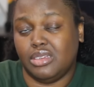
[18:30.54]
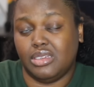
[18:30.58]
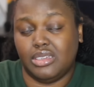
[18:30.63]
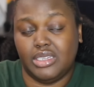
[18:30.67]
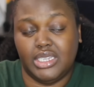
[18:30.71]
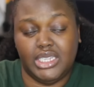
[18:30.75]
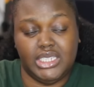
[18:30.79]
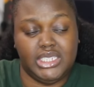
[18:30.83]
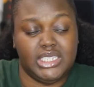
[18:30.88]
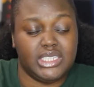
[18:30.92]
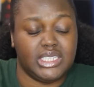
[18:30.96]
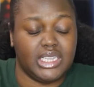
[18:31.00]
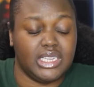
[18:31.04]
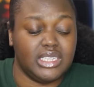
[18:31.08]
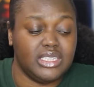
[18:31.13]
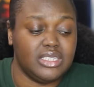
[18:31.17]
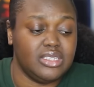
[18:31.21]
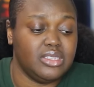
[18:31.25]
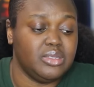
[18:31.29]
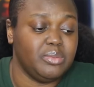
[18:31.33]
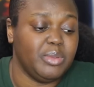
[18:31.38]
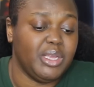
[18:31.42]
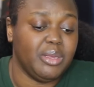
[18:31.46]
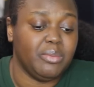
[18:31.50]
he
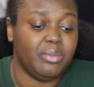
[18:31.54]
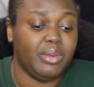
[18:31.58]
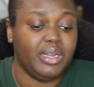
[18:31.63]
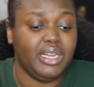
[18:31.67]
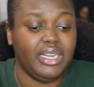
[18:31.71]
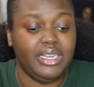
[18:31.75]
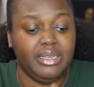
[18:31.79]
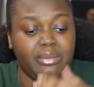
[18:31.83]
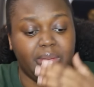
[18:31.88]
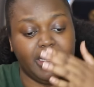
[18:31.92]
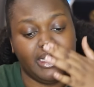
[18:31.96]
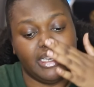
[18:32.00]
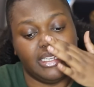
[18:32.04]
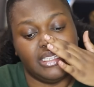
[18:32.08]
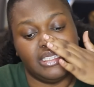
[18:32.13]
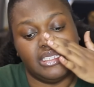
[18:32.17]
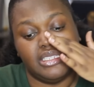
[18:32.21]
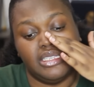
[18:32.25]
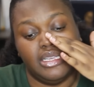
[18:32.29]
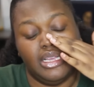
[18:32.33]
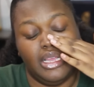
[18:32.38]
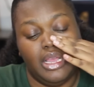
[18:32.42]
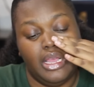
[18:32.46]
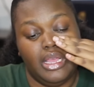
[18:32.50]
disgusts me. But
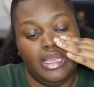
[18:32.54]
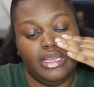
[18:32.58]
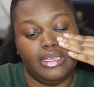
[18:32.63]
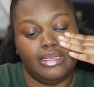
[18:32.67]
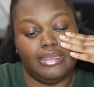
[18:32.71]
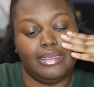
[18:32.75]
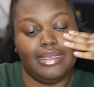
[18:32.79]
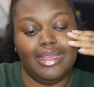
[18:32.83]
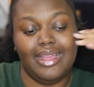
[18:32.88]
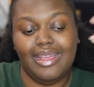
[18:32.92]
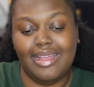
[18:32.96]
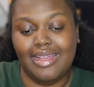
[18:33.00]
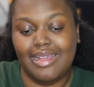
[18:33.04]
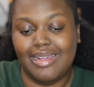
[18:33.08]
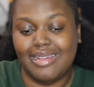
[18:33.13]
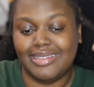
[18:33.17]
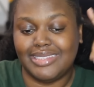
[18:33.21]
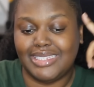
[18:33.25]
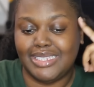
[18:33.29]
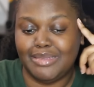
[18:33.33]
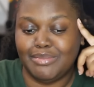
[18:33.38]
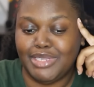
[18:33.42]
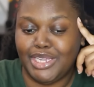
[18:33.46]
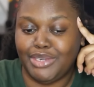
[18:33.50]
anyways, yeah, it
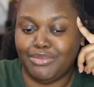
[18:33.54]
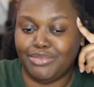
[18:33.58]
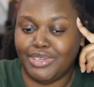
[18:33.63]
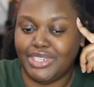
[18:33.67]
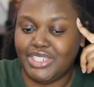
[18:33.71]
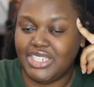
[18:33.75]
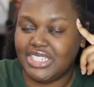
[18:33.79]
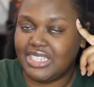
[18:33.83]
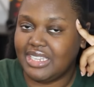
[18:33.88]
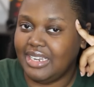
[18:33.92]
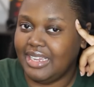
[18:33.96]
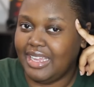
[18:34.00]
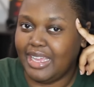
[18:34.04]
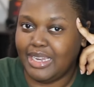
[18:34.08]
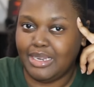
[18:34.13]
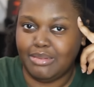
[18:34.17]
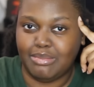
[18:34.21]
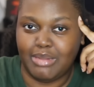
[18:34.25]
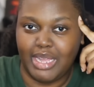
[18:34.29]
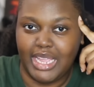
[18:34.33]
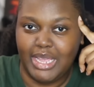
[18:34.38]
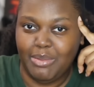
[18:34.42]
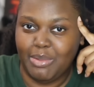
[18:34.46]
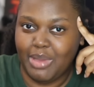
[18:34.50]
seems like Ridge is going to get
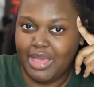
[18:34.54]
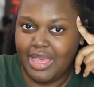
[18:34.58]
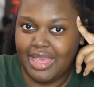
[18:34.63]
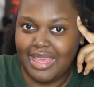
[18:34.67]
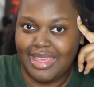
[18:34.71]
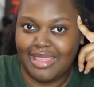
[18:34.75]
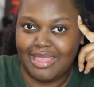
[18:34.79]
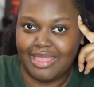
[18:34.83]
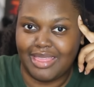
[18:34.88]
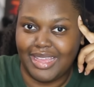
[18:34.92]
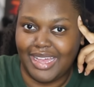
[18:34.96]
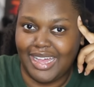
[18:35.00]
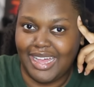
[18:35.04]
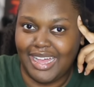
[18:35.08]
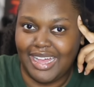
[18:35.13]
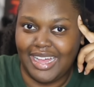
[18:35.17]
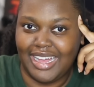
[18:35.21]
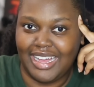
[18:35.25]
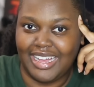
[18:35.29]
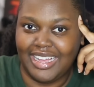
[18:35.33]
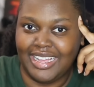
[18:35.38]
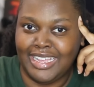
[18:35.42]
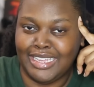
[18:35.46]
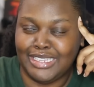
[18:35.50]
away with
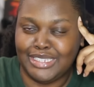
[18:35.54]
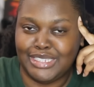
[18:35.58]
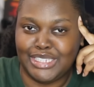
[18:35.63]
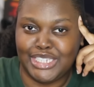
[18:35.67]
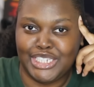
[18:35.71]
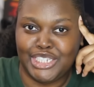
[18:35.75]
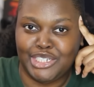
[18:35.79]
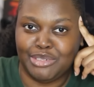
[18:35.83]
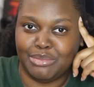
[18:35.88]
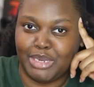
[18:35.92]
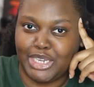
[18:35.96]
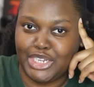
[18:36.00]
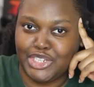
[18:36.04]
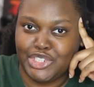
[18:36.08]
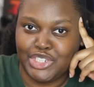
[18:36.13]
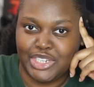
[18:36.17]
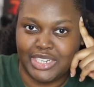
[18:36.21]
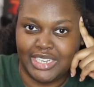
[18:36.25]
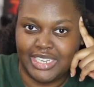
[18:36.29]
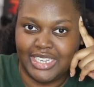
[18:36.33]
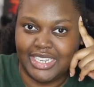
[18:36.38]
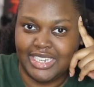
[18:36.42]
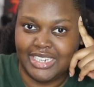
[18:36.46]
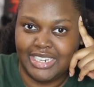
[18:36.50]
his
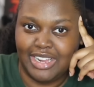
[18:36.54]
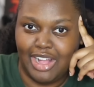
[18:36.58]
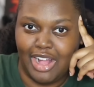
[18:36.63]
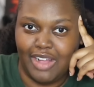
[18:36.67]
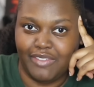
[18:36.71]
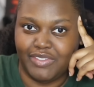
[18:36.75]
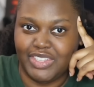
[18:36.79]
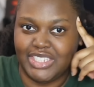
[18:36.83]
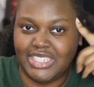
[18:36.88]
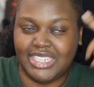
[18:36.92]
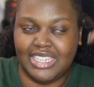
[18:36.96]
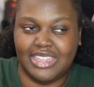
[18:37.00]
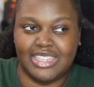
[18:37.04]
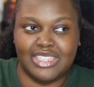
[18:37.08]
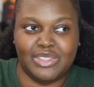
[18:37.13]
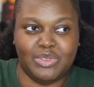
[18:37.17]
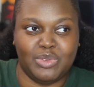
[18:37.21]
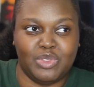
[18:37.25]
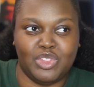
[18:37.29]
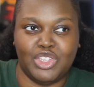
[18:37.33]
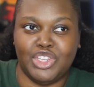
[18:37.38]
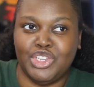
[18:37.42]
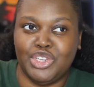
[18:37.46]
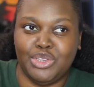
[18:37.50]
situation. Obviously,
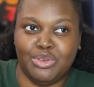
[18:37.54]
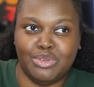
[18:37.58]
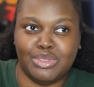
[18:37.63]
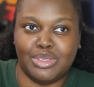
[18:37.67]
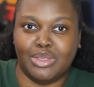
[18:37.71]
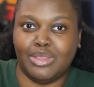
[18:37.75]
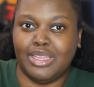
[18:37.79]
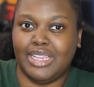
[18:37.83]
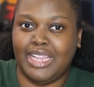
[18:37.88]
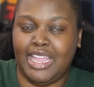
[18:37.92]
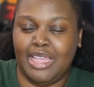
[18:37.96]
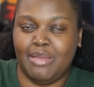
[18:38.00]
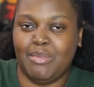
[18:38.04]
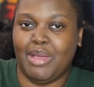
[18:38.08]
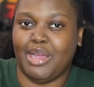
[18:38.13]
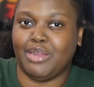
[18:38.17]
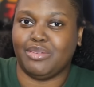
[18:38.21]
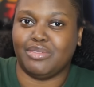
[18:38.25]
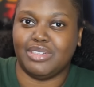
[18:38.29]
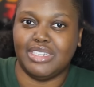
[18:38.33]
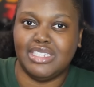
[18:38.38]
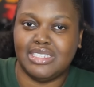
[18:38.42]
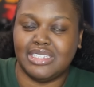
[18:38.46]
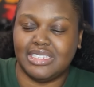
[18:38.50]
the news only came
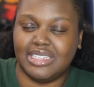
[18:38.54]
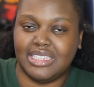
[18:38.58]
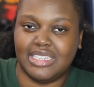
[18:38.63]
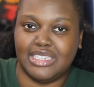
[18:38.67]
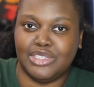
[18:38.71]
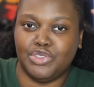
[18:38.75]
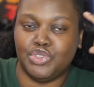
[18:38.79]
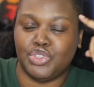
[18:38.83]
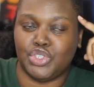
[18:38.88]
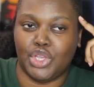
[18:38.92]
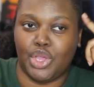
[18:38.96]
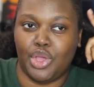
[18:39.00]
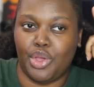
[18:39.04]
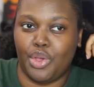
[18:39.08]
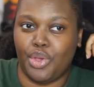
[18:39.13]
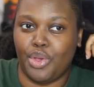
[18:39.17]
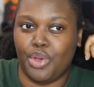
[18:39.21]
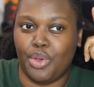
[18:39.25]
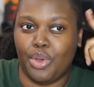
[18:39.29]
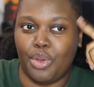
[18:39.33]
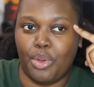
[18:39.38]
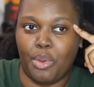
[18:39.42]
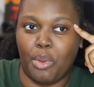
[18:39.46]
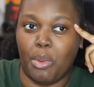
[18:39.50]
out recently,
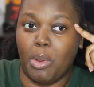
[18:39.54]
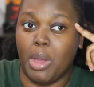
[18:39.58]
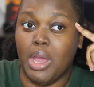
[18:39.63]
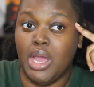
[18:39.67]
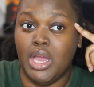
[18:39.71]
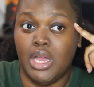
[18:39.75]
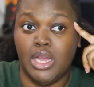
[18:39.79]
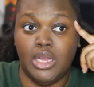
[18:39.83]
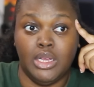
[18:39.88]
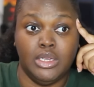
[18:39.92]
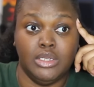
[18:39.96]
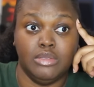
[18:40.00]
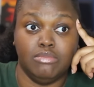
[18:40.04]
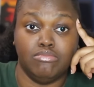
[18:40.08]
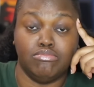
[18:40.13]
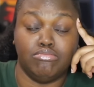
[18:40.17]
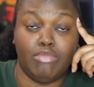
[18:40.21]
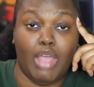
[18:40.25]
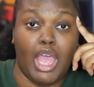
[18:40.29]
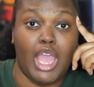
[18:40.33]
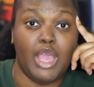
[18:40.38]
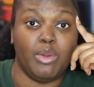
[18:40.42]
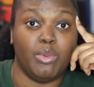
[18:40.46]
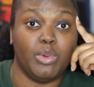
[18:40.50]
so
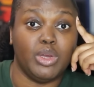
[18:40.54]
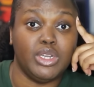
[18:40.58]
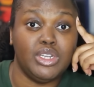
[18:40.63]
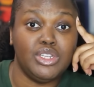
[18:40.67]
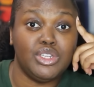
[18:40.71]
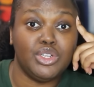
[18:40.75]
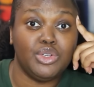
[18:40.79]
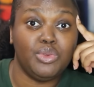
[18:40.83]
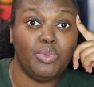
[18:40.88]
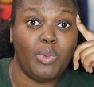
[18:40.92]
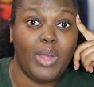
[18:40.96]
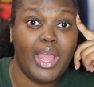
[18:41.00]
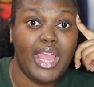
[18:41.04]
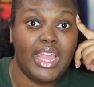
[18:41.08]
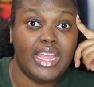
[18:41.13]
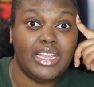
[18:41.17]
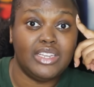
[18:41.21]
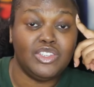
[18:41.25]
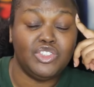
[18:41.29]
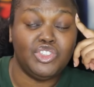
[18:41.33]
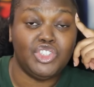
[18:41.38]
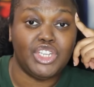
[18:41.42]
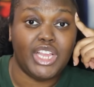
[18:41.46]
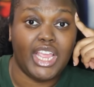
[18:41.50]
I wonder
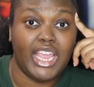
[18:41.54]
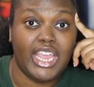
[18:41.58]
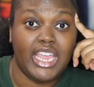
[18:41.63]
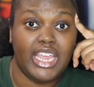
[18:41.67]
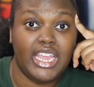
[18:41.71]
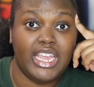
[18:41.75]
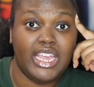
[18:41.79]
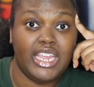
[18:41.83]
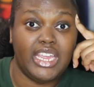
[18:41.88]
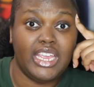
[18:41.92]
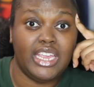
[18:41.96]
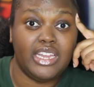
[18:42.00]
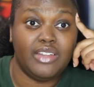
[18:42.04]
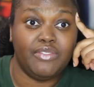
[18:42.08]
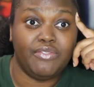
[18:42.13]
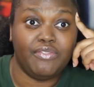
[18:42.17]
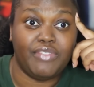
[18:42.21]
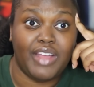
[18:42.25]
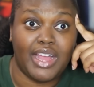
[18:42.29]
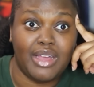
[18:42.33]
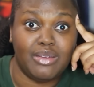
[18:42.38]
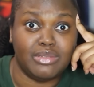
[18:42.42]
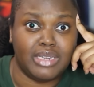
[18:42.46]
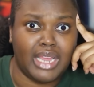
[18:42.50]
when Jade
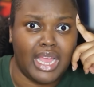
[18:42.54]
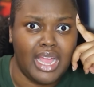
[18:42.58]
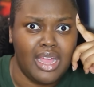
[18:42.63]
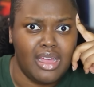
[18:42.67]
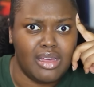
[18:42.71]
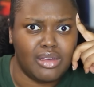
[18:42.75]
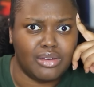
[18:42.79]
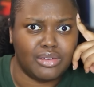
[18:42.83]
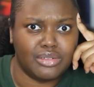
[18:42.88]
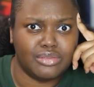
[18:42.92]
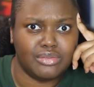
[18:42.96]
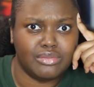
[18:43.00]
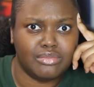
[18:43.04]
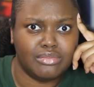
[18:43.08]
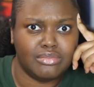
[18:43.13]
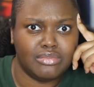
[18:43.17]
found out.